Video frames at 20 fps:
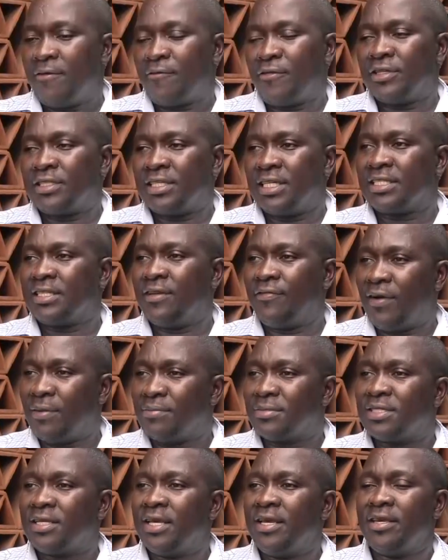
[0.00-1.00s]
For instance, if
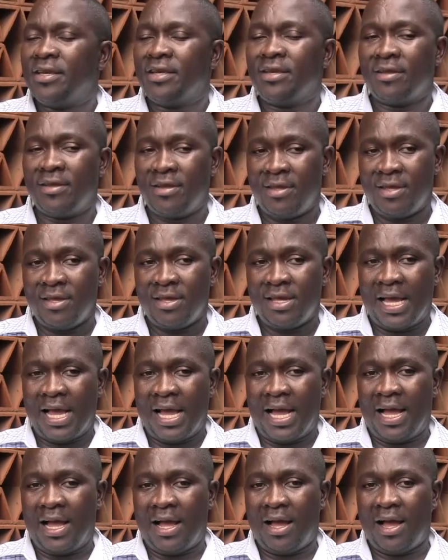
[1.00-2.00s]
I'm saying
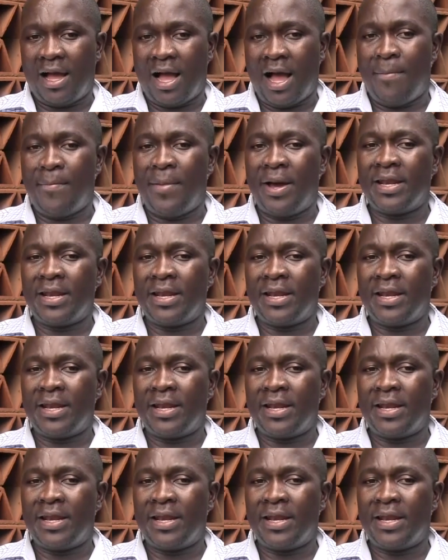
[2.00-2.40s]
I'm